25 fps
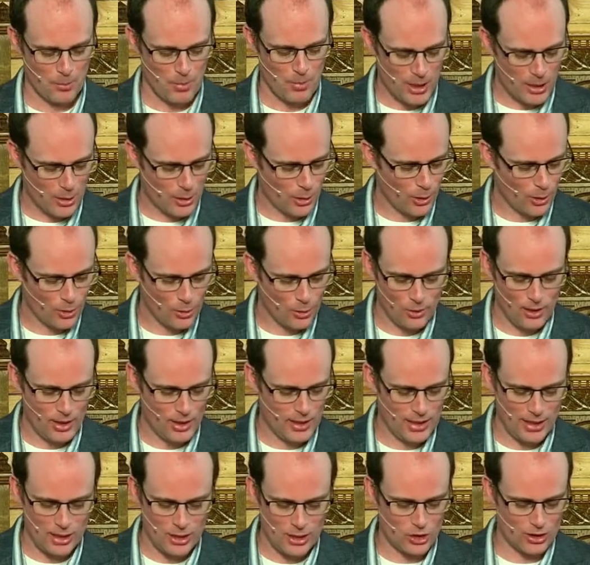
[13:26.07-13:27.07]
being a
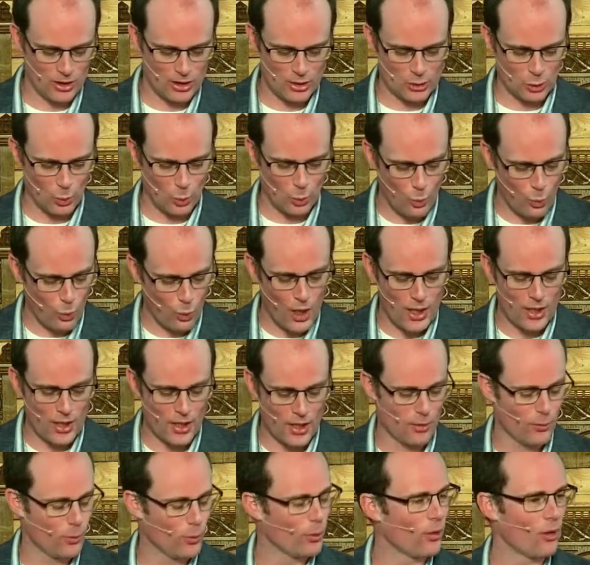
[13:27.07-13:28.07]
holy nation, it's a
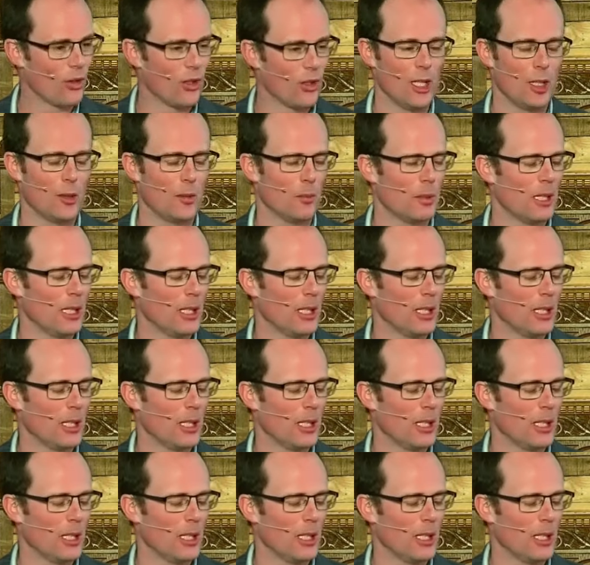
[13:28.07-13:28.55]
wonderful thing,